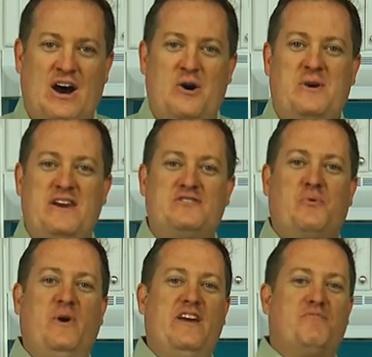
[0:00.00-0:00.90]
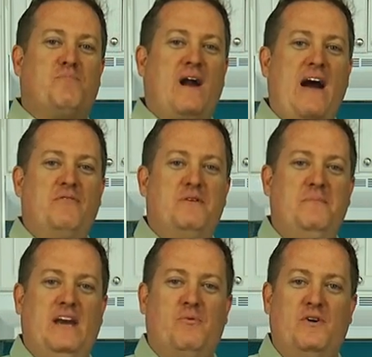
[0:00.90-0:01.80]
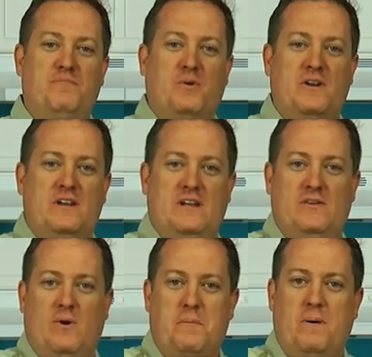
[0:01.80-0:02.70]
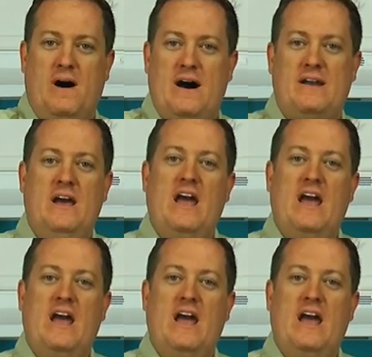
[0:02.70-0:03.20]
Okay, so we have browned the meat, we've put it into our pot,